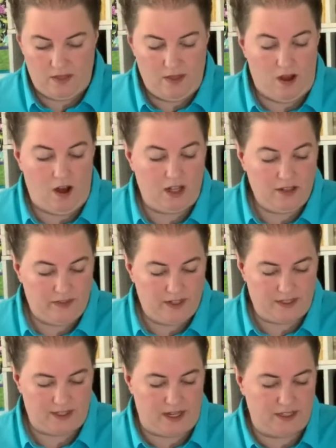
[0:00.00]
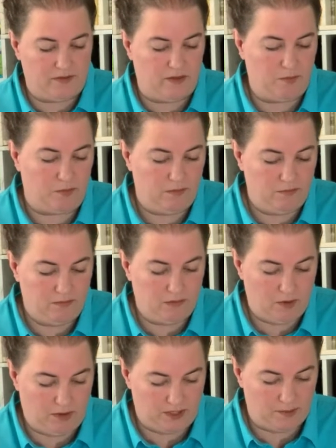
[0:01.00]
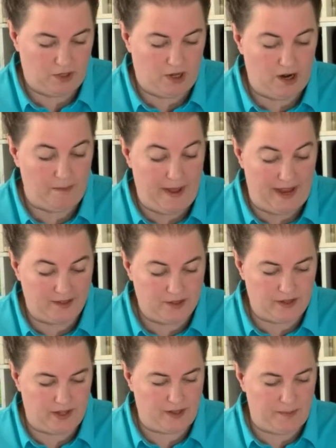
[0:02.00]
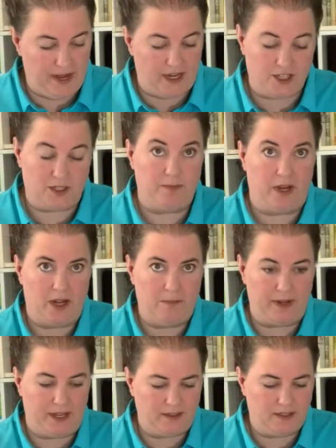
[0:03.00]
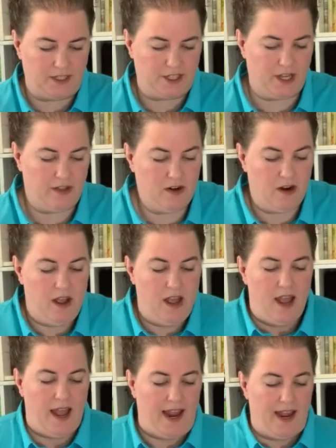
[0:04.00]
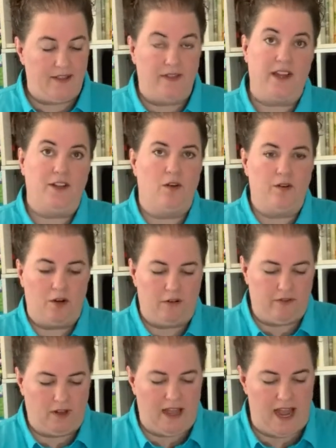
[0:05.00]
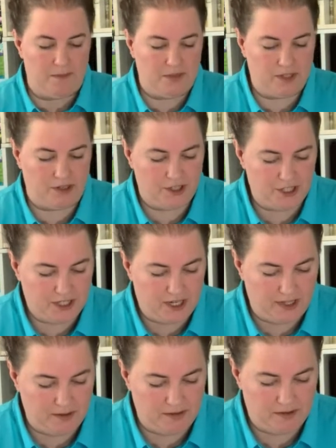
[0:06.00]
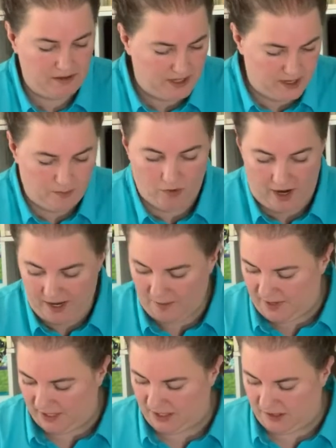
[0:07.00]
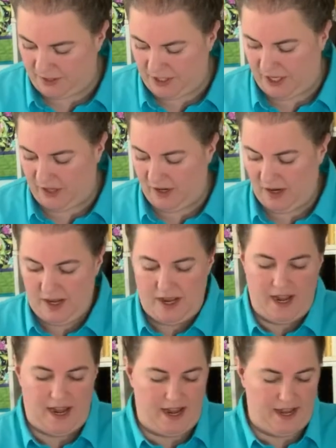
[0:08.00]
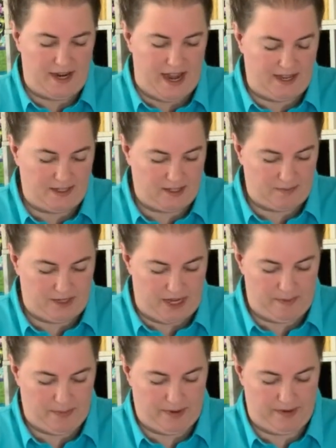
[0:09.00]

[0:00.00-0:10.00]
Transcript: all of the designs from Quiltable are made so that the pages butt up against each other and they don't overlap. So you're just going to get them right up next to each other and add some tape.